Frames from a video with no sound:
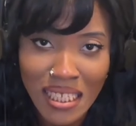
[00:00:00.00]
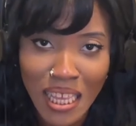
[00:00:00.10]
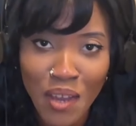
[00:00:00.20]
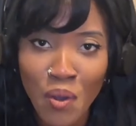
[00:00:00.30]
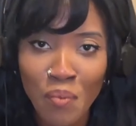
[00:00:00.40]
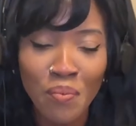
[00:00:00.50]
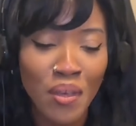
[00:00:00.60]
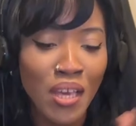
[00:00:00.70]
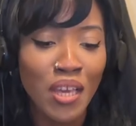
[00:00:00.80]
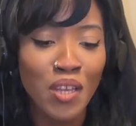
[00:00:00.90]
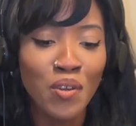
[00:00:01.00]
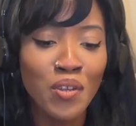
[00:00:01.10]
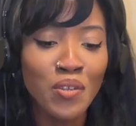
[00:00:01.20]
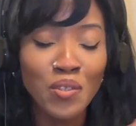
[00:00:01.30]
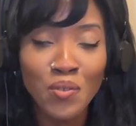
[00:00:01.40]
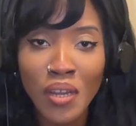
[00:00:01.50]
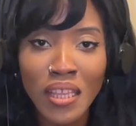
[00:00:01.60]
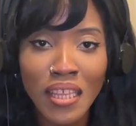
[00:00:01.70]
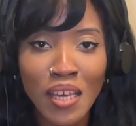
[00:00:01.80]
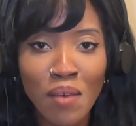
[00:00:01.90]
I hope you know you're enjoying
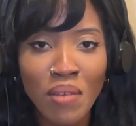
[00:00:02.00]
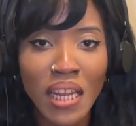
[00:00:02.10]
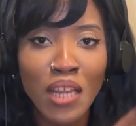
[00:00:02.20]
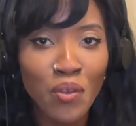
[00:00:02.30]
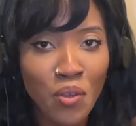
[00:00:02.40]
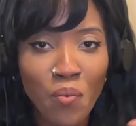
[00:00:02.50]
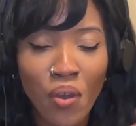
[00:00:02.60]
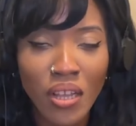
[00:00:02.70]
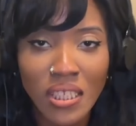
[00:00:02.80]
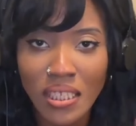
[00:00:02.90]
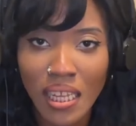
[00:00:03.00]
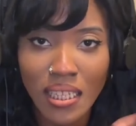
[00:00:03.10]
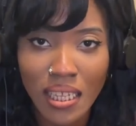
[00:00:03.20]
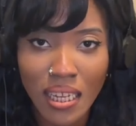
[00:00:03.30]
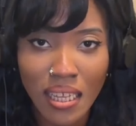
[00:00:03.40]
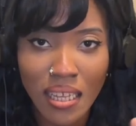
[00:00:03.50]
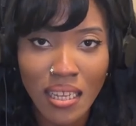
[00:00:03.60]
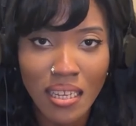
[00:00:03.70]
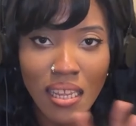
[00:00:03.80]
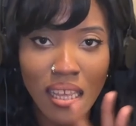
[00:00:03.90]
them, and I know you watched Dan Dan
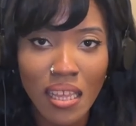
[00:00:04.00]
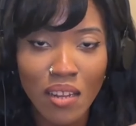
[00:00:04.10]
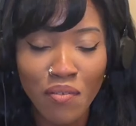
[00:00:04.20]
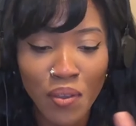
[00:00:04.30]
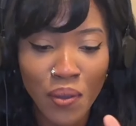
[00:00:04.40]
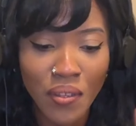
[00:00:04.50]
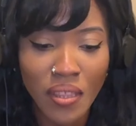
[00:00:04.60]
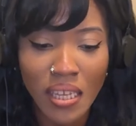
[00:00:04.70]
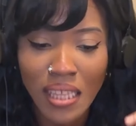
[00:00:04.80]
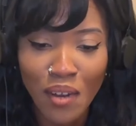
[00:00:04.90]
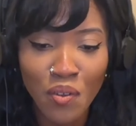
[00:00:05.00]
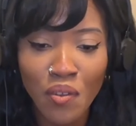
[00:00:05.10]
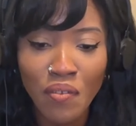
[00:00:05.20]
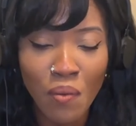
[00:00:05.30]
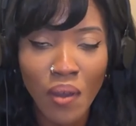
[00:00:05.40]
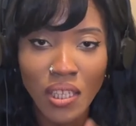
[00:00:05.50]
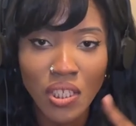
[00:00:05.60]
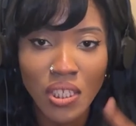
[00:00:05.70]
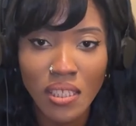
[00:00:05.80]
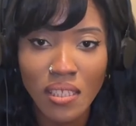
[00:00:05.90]
Dan and a few other things. I don't know if you
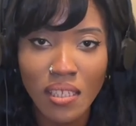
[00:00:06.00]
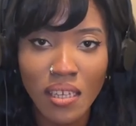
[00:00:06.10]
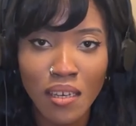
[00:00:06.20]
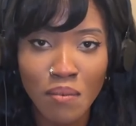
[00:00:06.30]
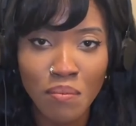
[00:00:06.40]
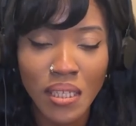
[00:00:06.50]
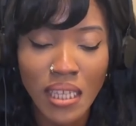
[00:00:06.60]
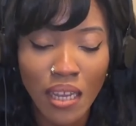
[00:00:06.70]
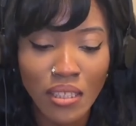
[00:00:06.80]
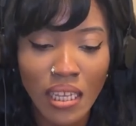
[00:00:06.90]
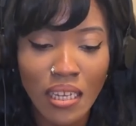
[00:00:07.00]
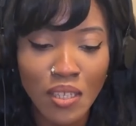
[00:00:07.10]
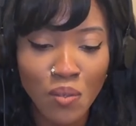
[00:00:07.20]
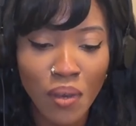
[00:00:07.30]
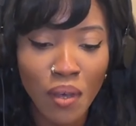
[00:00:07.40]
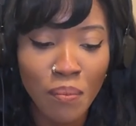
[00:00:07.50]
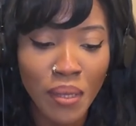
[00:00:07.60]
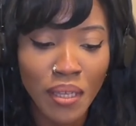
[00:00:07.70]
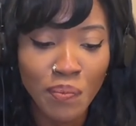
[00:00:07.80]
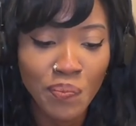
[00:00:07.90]
watched Attack on Titan as well,
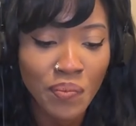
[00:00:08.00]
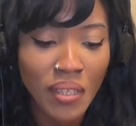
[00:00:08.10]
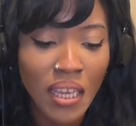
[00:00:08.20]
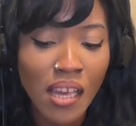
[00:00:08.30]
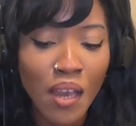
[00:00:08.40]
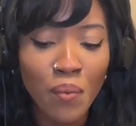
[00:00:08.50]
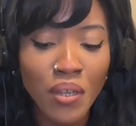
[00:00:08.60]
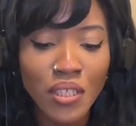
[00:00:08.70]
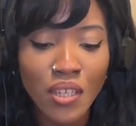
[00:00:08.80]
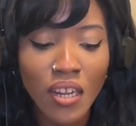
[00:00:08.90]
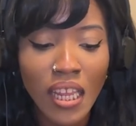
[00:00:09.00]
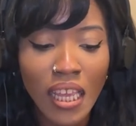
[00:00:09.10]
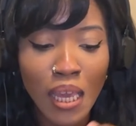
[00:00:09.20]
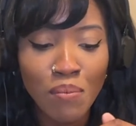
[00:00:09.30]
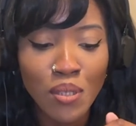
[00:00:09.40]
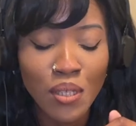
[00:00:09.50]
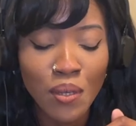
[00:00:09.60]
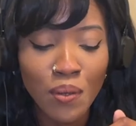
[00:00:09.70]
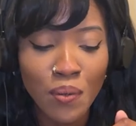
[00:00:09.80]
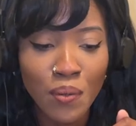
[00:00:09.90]
but we're starting
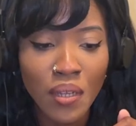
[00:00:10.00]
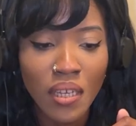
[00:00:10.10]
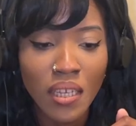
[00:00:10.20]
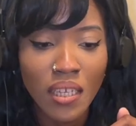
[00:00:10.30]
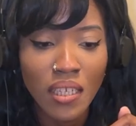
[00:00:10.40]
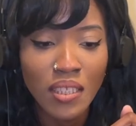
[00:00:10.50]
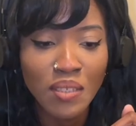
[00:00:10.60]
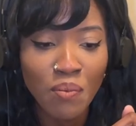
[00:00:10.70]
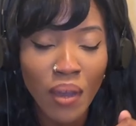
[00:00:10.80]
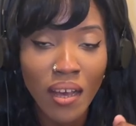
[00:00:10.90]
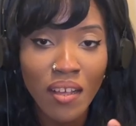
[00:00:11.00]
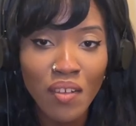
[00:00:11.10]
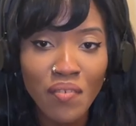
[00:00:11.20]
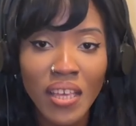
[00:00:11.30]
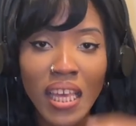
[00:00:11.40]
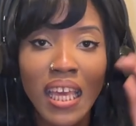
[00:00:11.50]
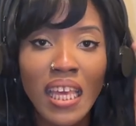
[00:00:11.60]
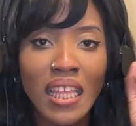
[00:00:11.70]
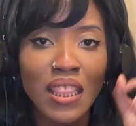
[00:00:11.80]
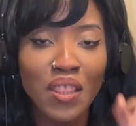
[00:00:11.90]
episode 12
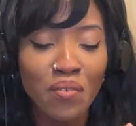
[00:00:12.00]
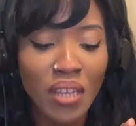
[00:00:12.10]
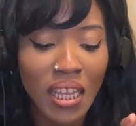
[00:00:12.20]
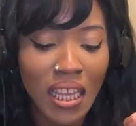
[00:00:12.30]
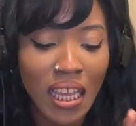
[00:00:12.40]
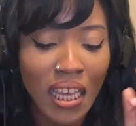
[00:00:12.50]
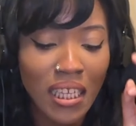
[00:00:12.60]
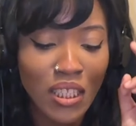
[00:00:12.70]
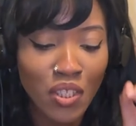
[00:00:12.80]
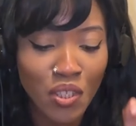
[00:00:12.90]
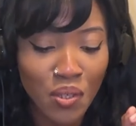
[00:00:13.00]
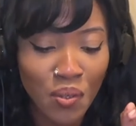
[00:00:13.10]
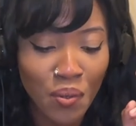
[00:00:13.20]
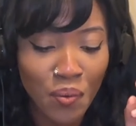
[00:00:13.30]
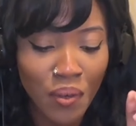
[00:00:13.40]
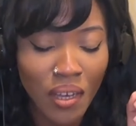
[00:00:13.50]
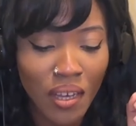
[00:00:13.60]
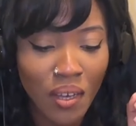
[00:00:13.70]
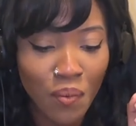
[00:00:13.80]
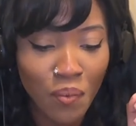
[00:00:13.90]
in 3, 2,
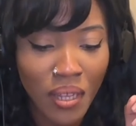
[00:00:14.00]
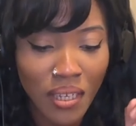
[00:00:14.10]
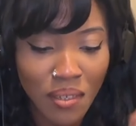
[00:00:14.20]
1.